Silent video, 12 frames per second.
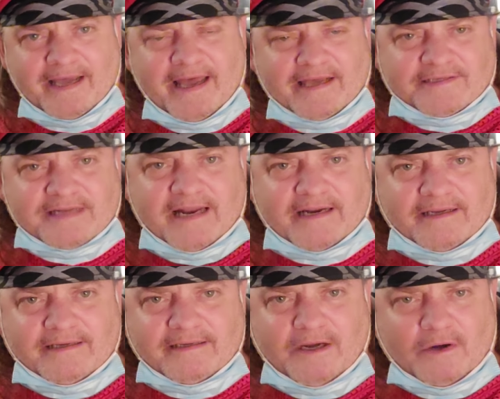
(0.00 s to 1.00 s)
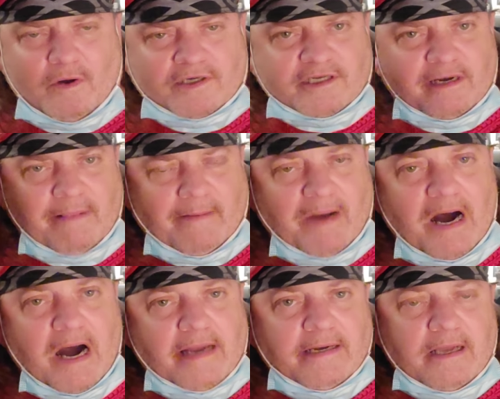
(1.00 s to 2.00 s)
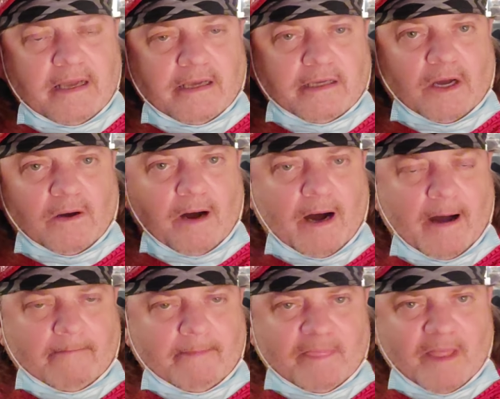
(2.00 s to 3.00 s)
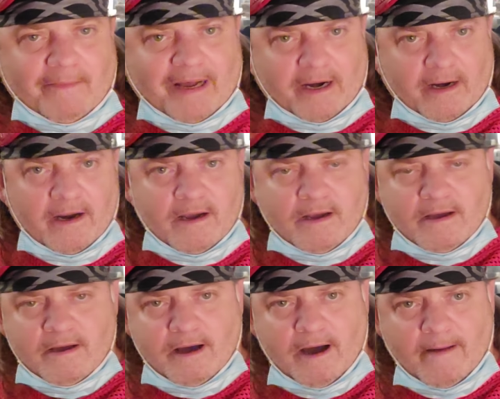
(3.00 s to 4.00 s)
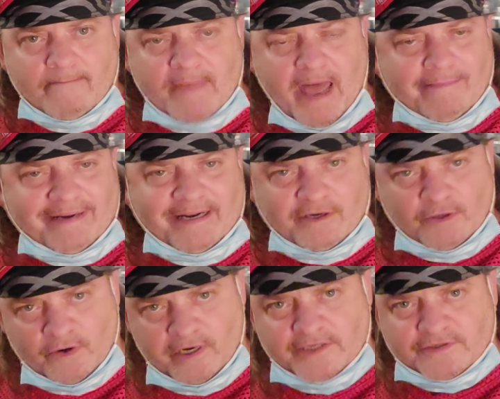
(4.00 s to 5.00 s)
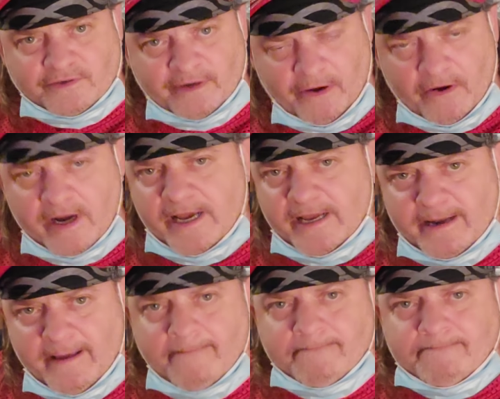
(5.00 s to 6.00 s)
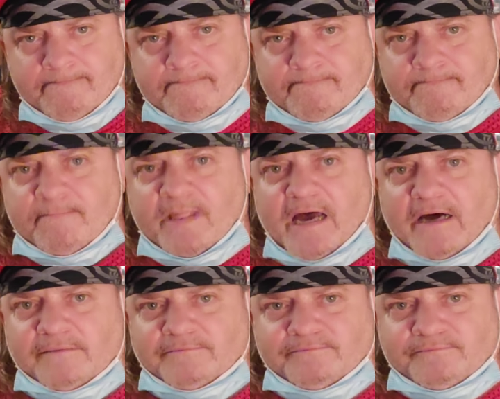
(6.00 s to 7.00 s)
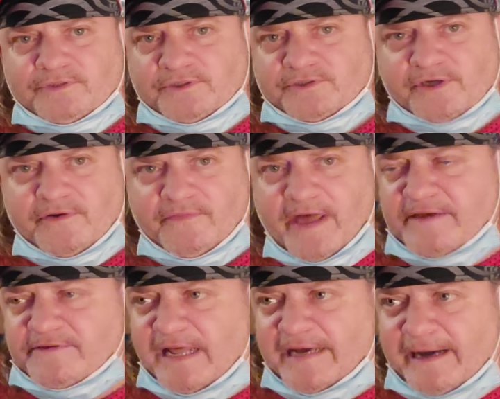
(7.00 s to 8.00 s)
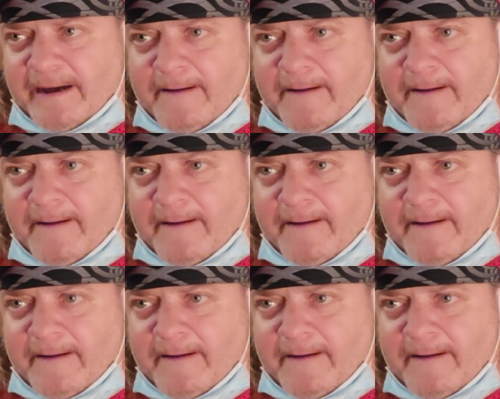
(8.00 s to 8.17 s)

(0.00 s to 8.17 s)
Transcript: it's not a question in my mind, no matter how many degrees are degreed, there's certain things like